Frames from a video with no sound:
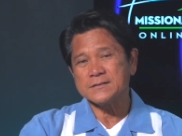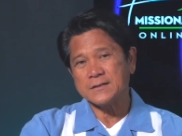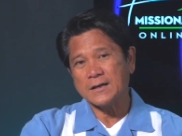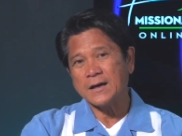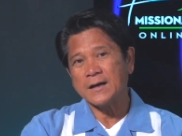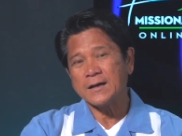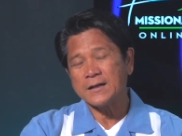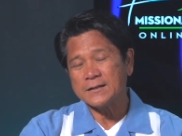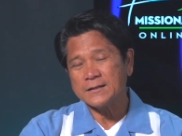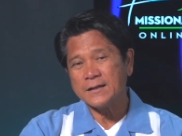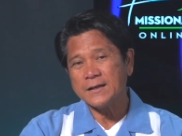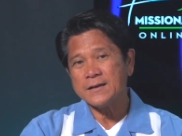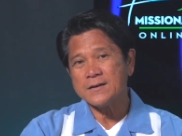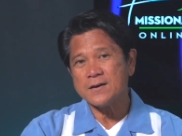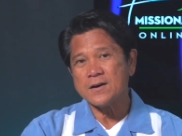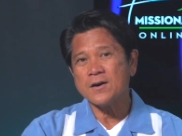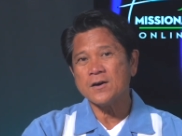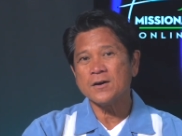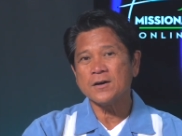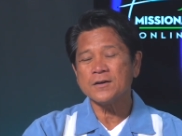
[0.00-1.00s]

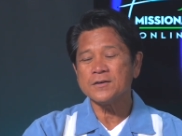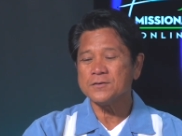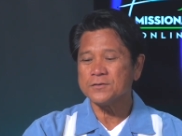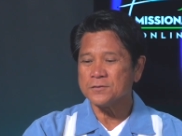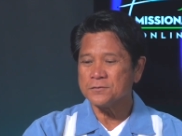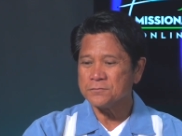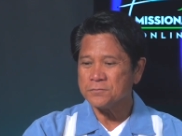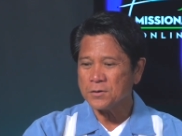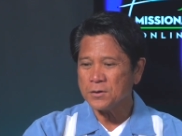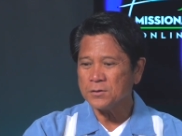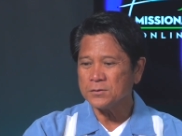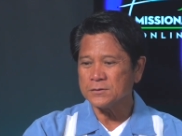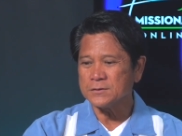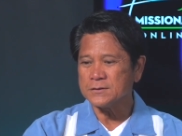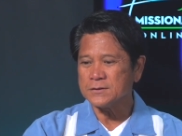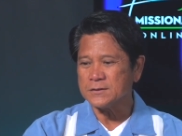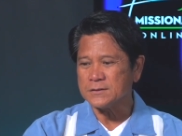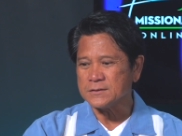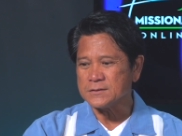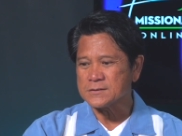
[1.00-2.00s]
they are your
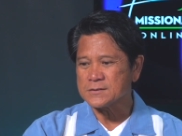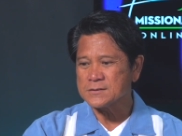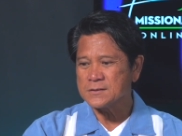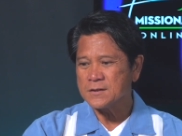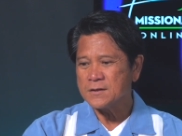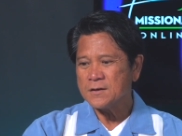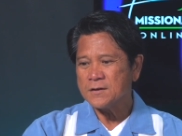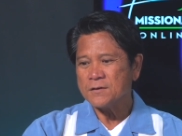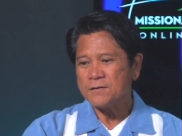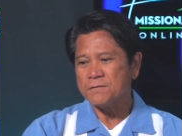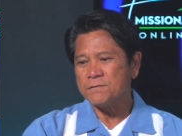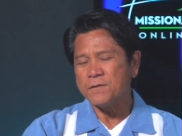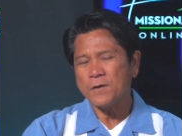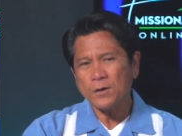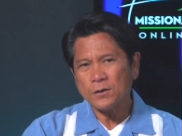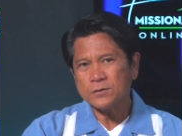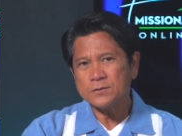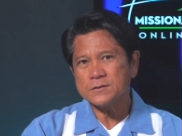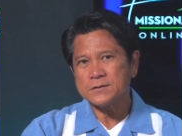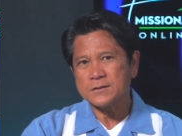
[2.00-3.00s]
volunteers.
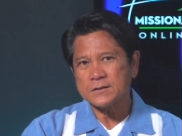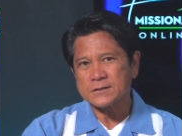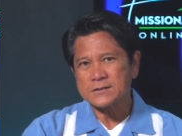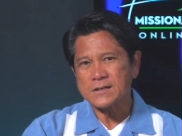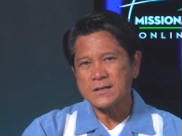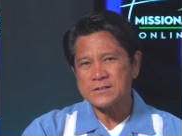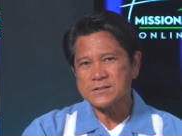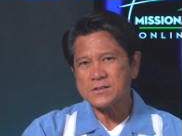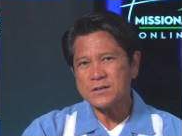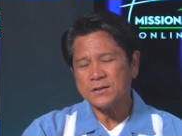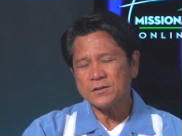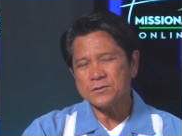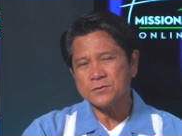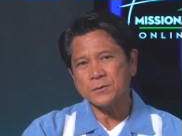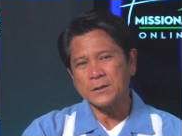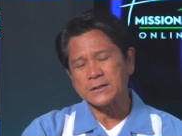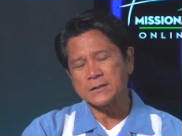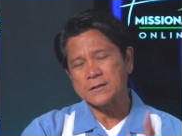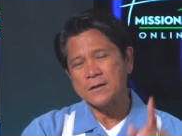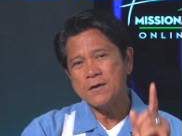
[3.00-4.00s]
Volunteers, I tell you
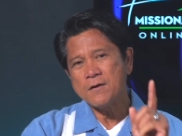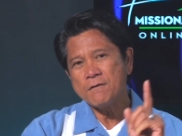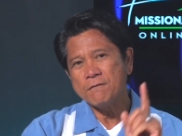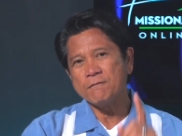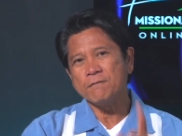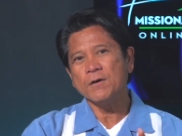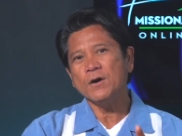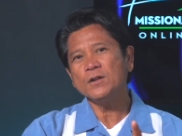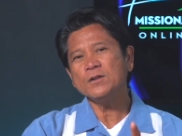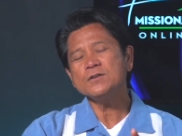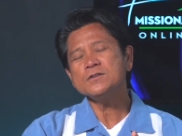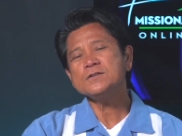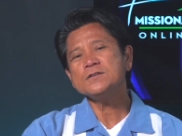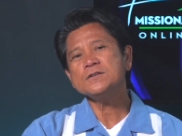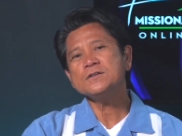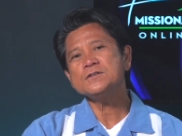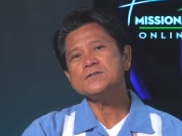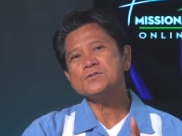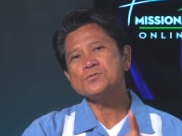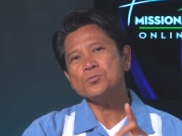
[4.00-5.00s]
what,
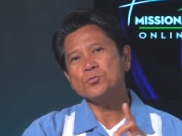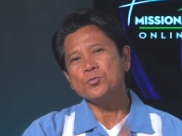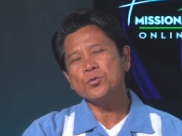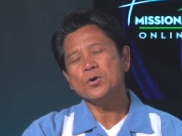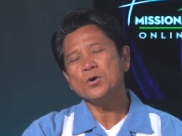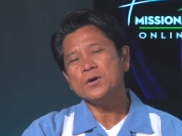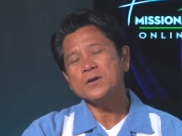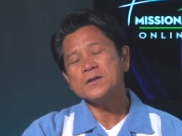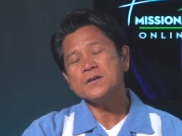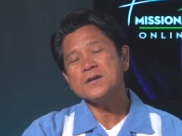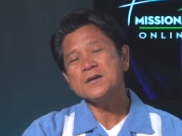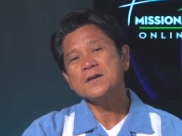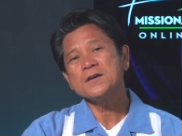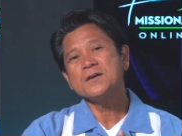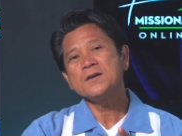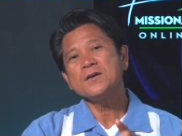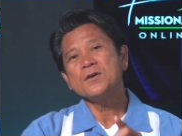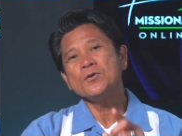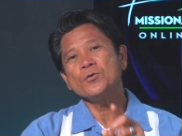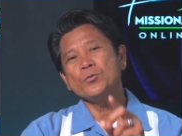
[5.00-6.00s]
volunteers work
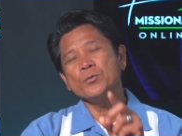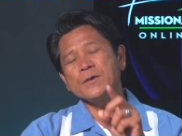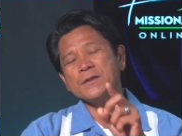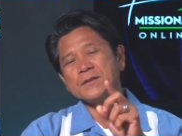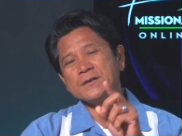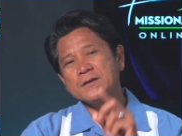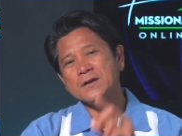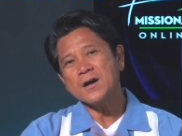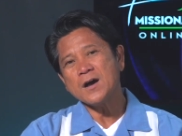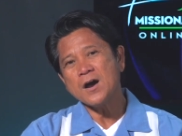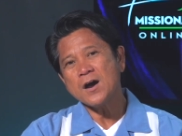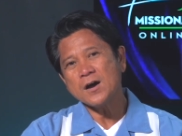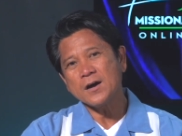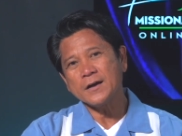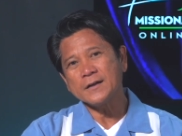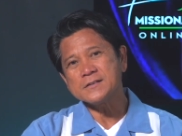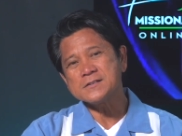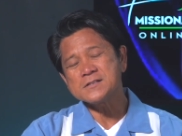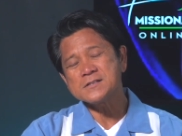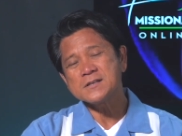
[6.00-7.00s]
with their
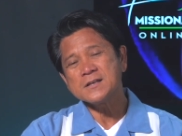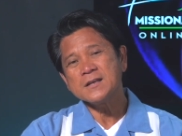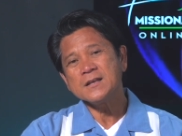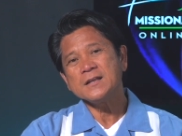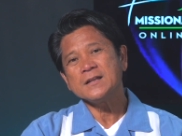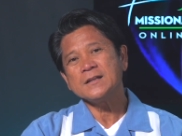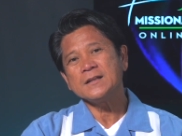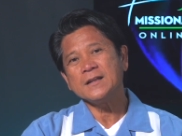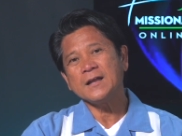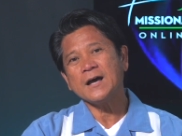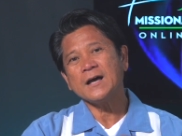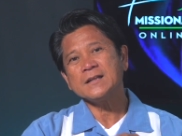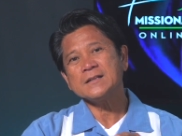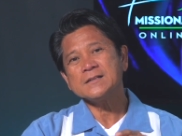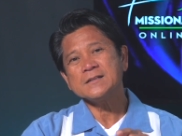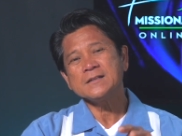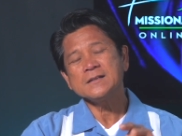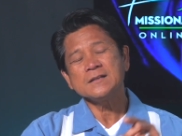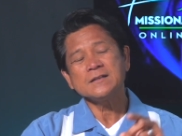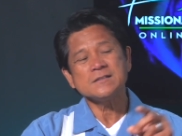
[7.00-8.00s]
hearts,
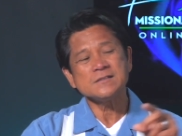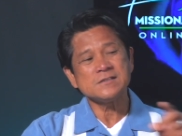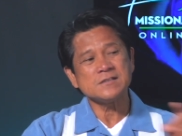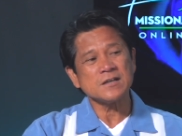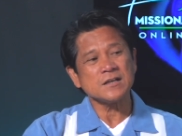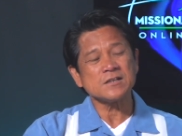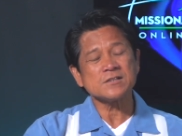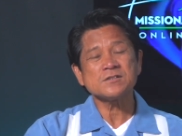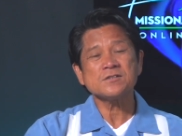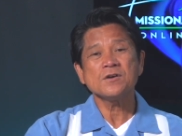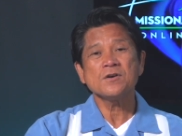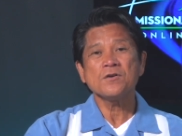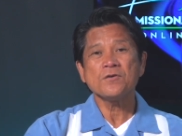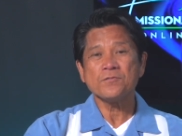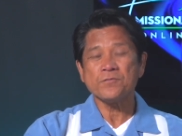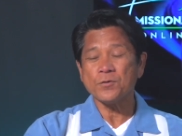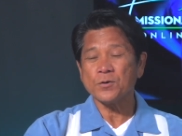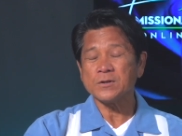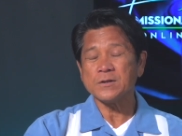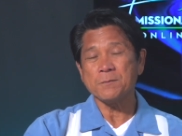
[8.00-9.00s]
not just
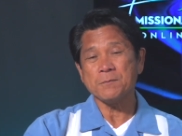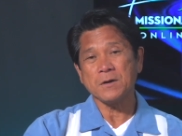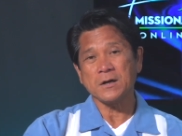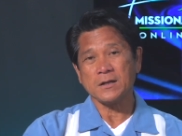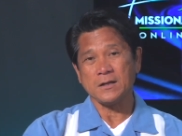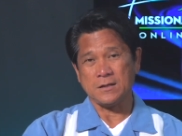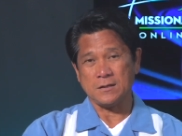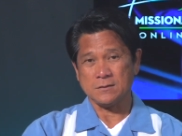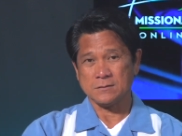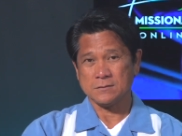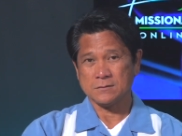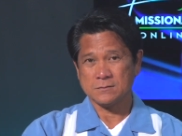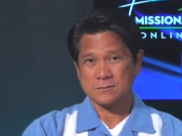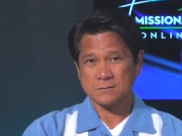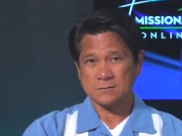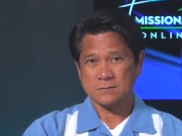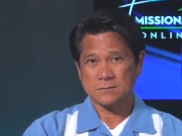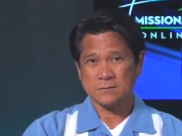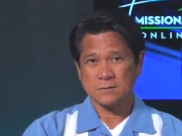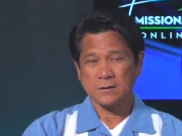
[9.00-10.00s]
for the money.
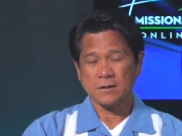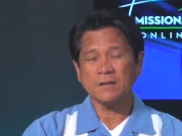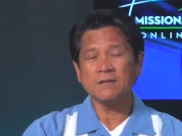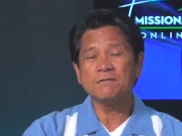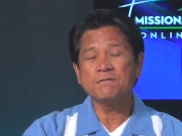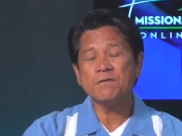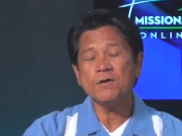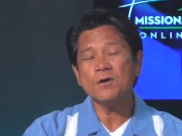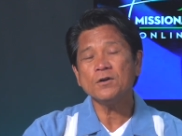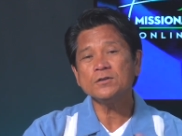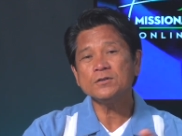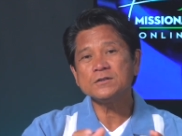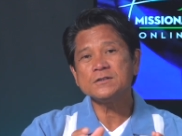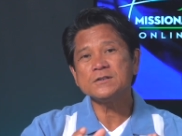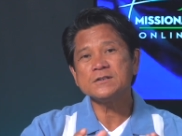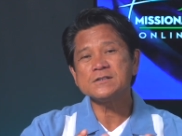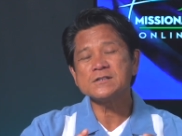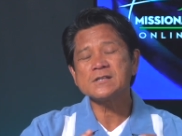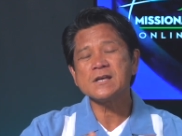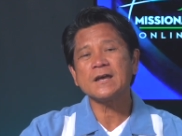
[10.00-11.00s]
And
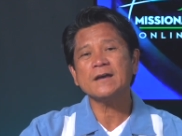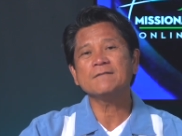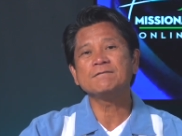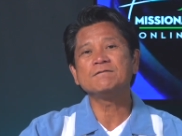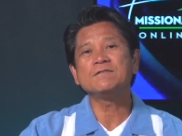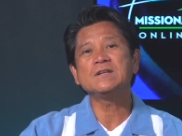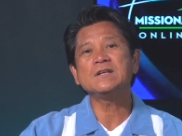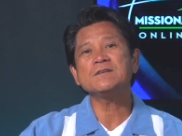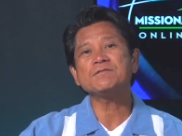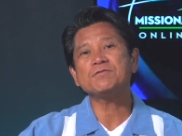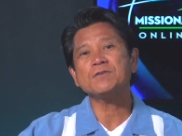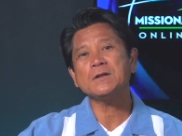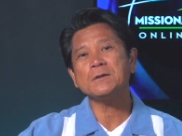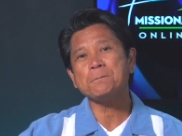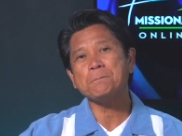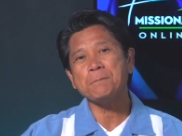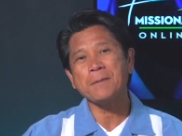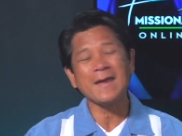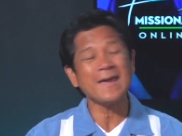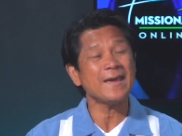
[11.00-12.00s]
volunteers have
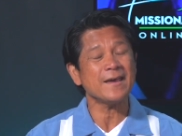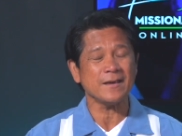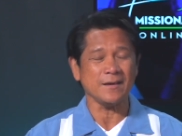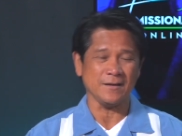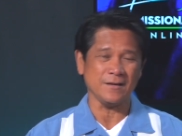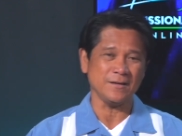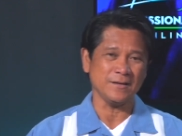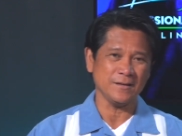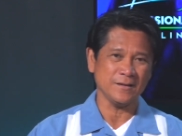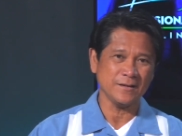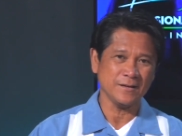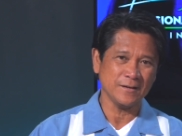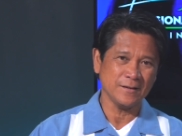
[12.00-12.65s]
different pay.